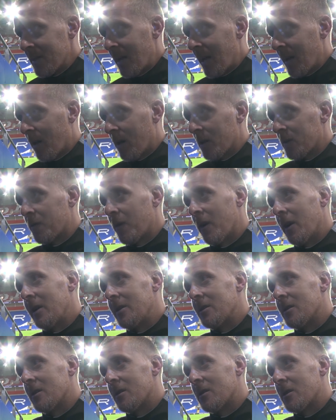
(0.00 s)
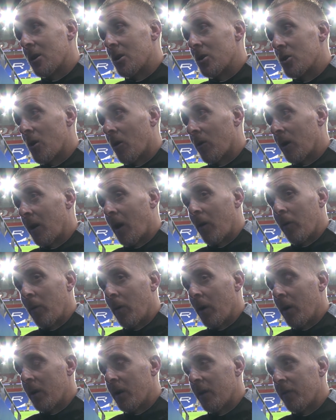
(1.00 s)
in that last 30 to control it like we
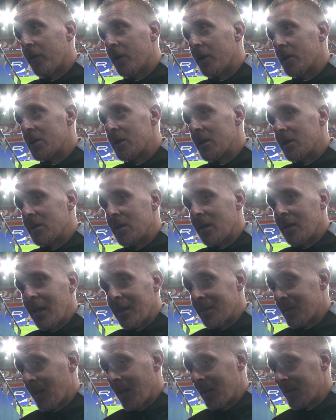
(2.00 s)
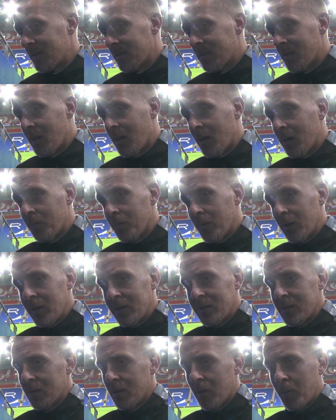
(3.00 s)
were in that first 60. And that's the lesson to learn. But
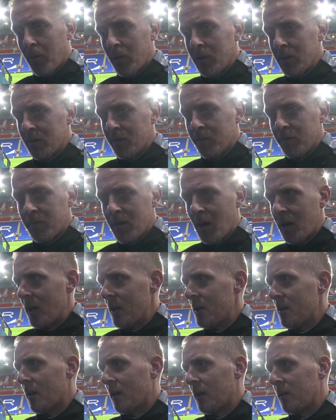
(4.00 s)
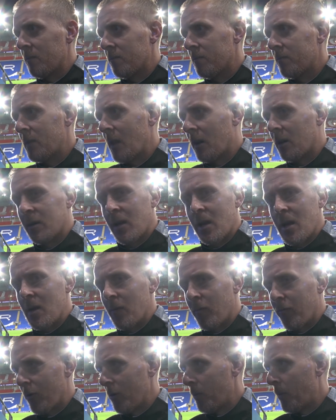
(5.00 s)
listen, the boys dug in. They dug
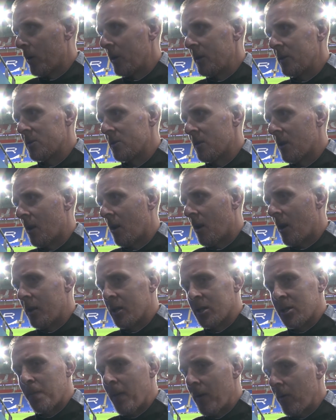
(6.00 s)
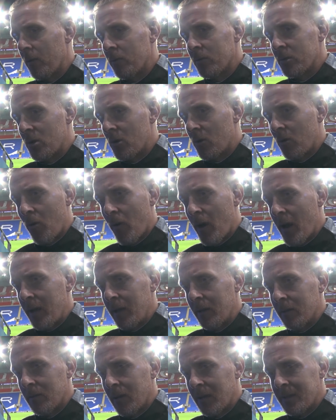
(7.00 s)
deep, threw bodies on the line. The spirit was great.
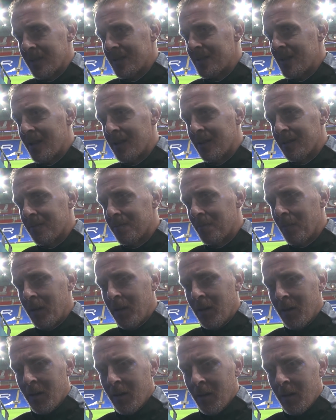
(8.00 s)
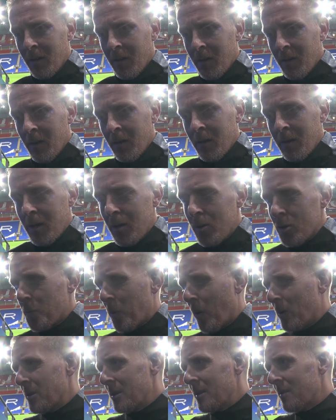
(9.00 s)
And as I said, there's huge
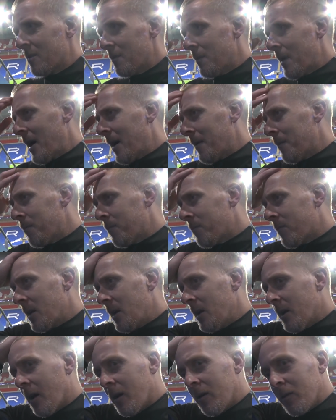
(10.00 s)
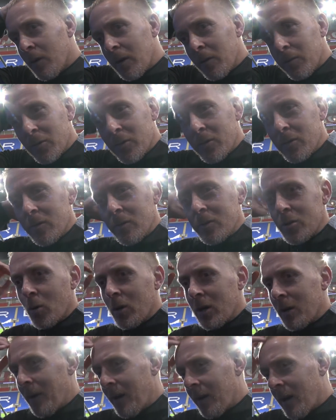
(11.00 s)
positives from that. You know, we're
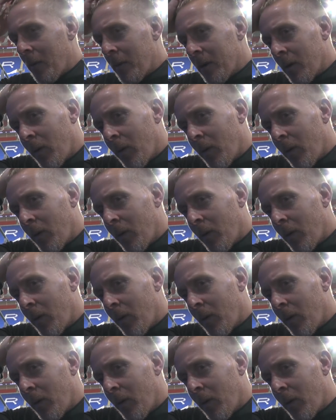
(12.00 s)
talking about coming